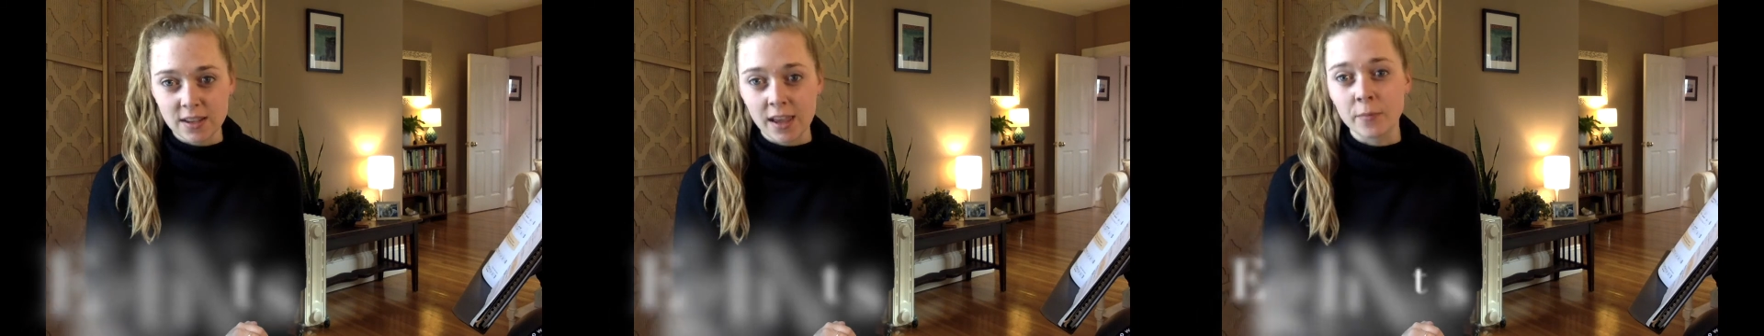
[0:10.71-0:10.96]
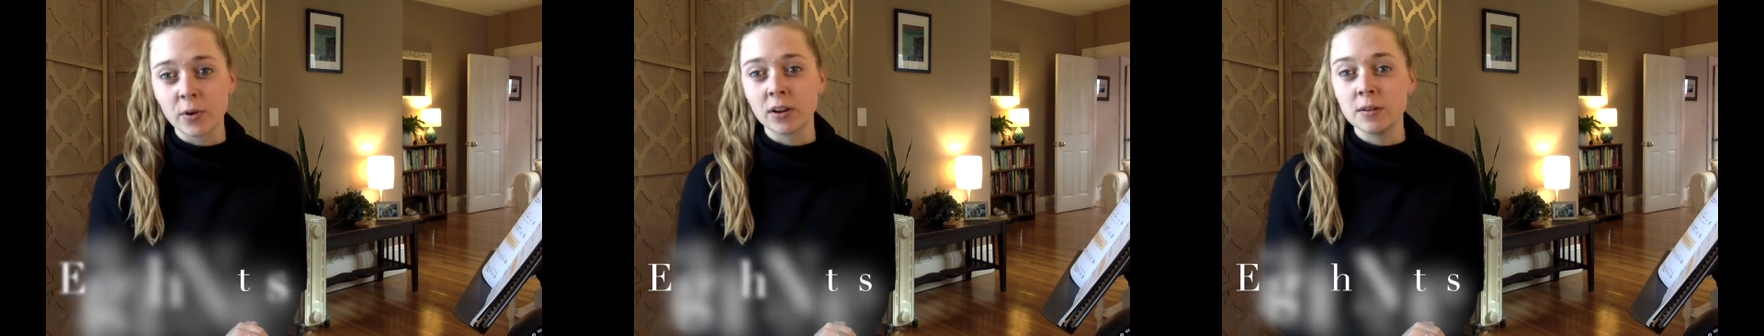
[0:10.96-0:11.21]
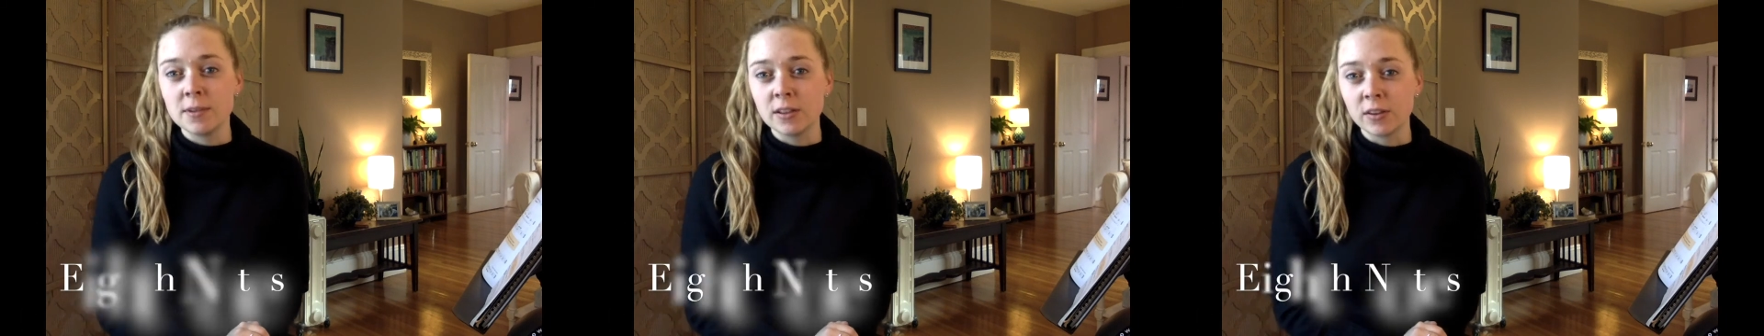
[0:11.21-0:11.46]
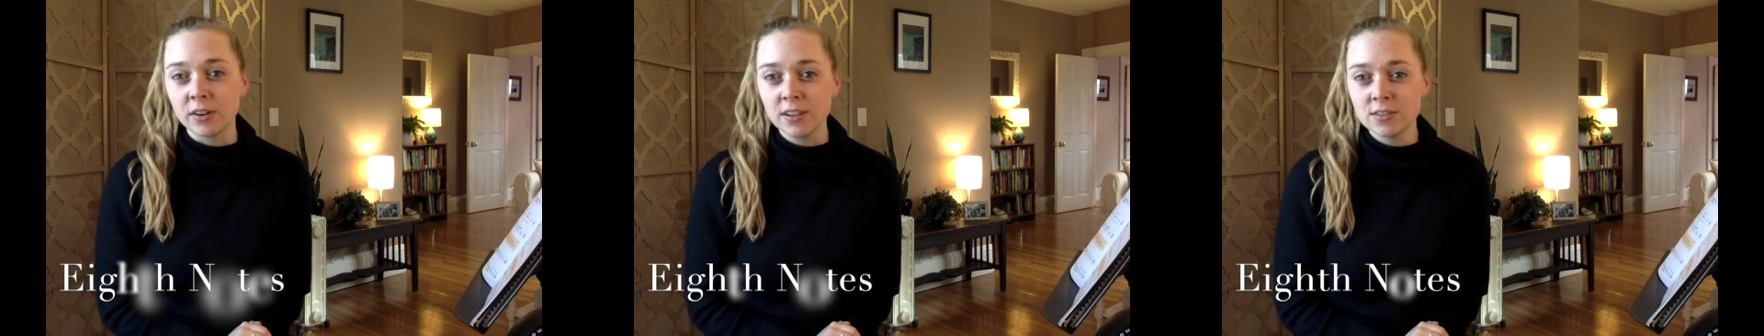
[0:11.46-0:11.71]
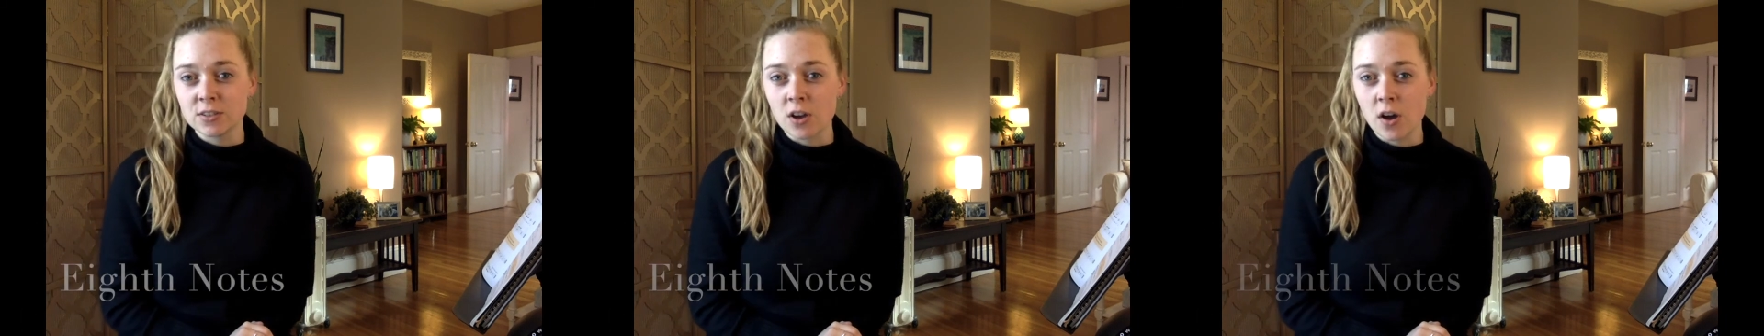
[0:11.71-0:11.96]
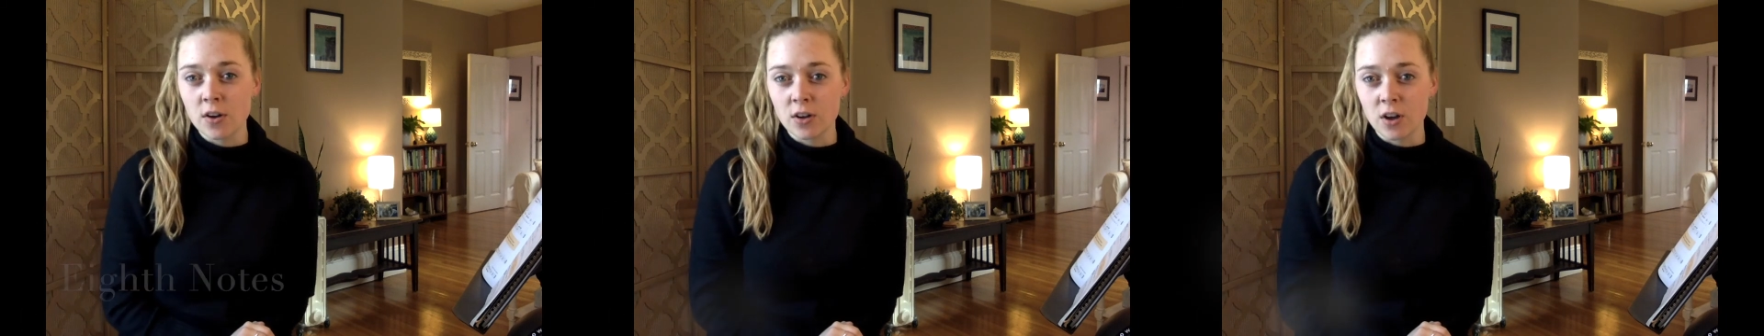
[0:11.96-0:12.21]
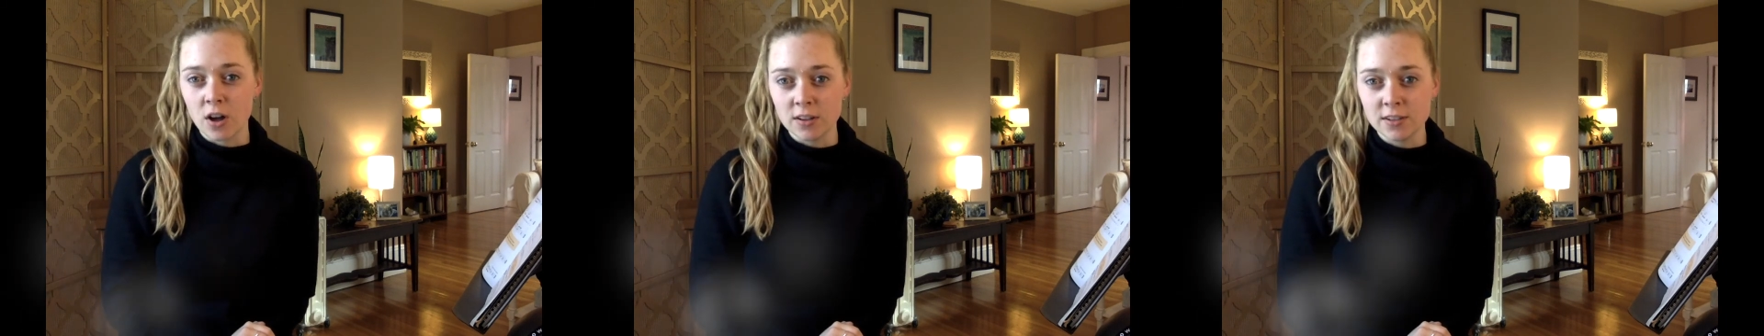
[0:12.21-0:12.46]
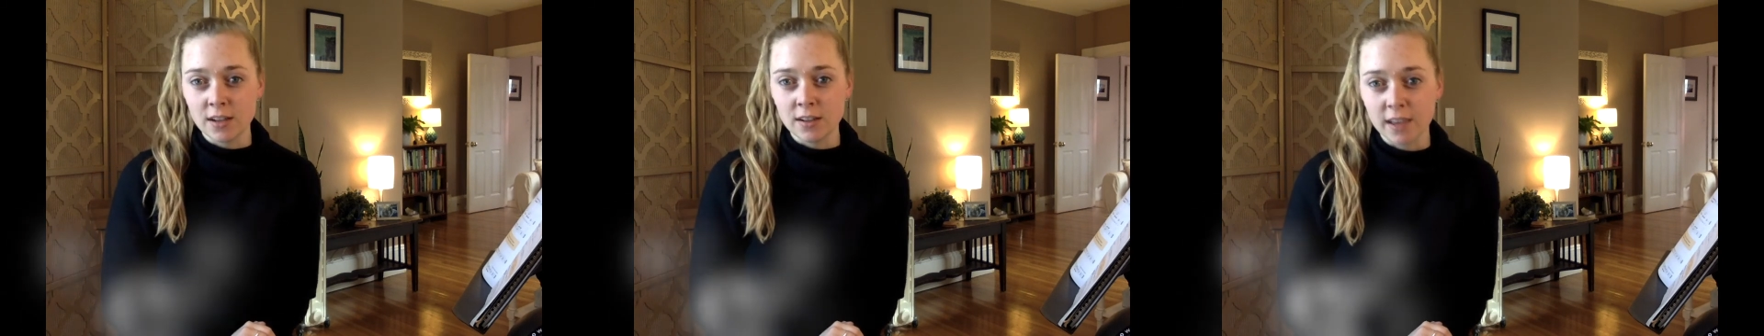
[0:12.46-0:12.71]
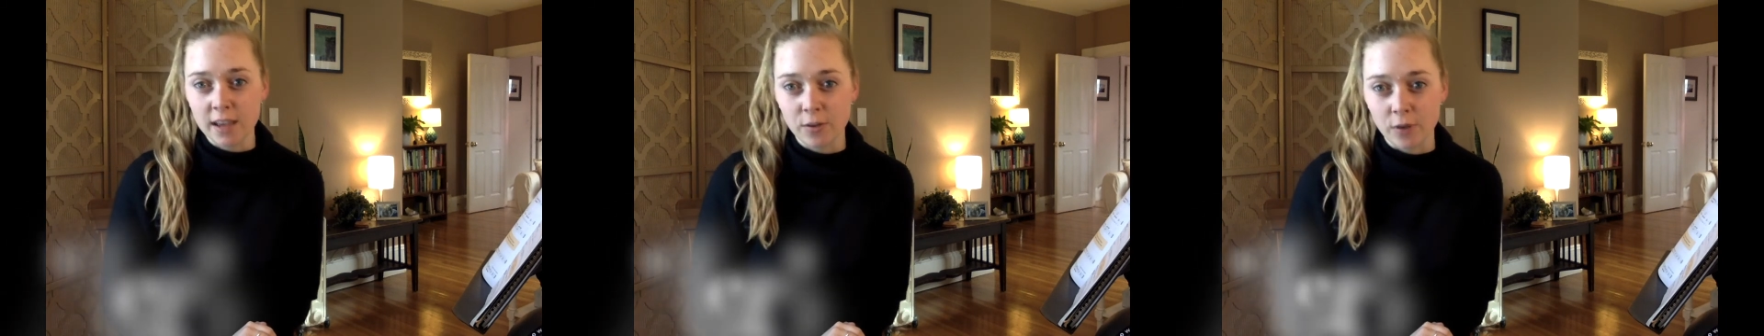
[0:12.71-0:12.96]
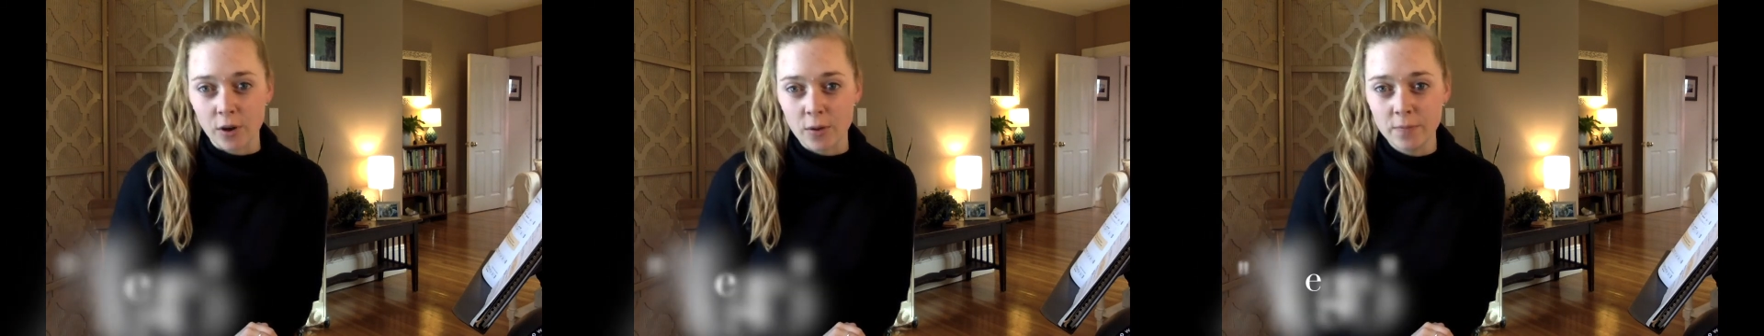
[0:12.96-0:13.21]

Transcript: and we're going to be learning a song called Allegro.